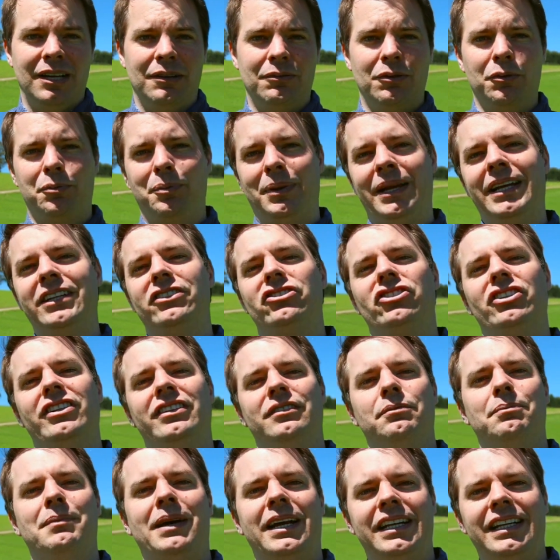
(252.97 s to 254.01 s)
and we'll pitch
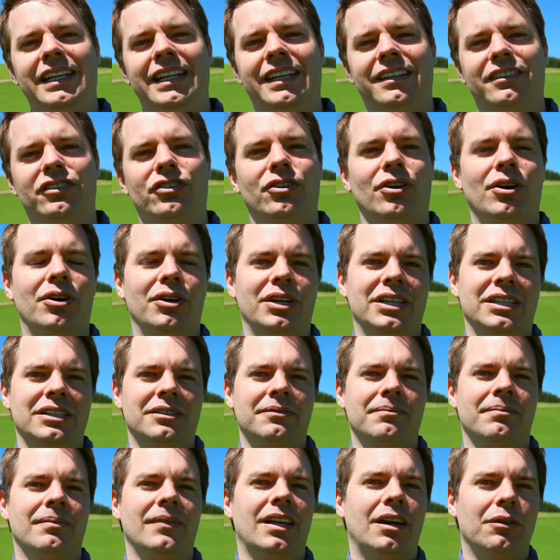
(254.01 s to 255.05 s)
this mainly at growing
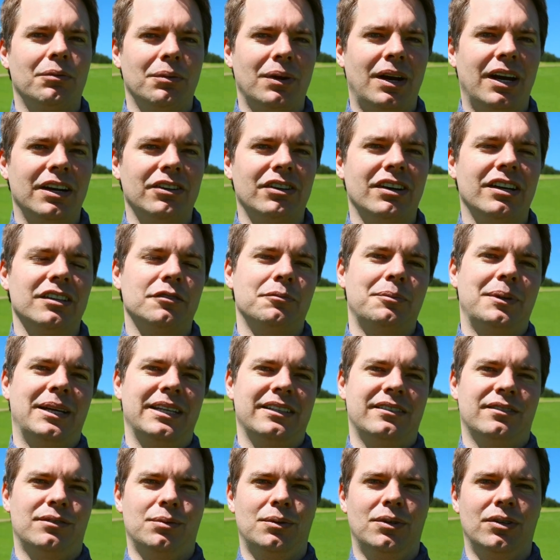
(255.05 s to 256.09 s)
a
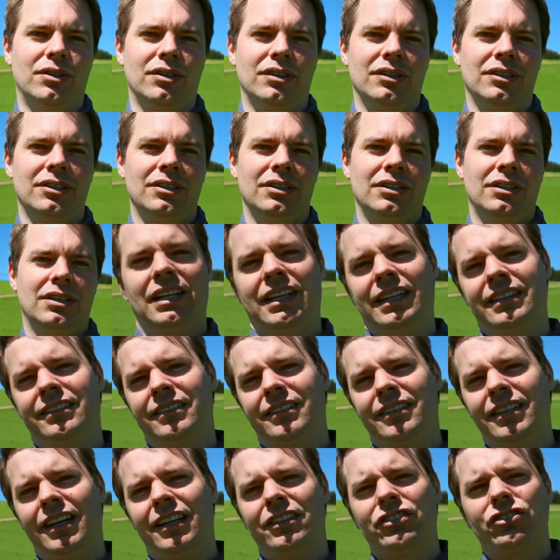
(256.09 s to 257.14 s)
ryegrass-based sward. Let's
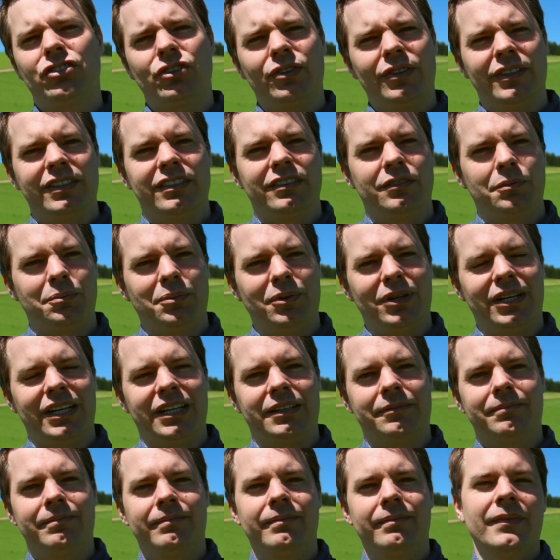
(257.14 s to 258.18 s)
start during spring.